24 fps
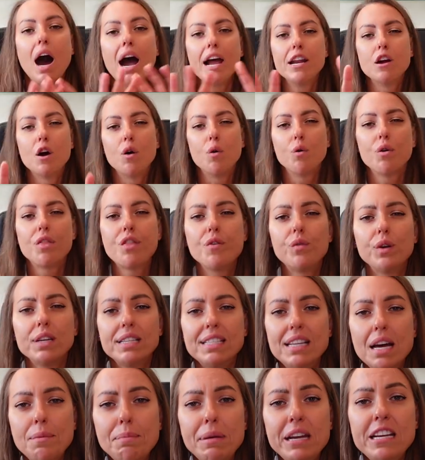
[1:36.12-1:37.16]
I know there are
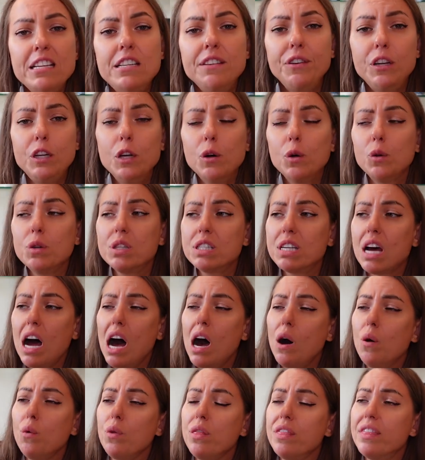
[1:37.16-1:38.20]
some individuals
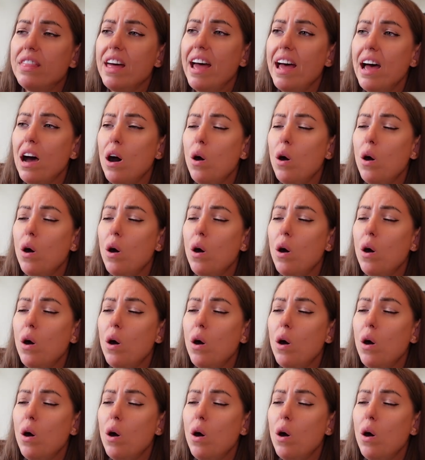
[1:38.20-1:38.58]
out there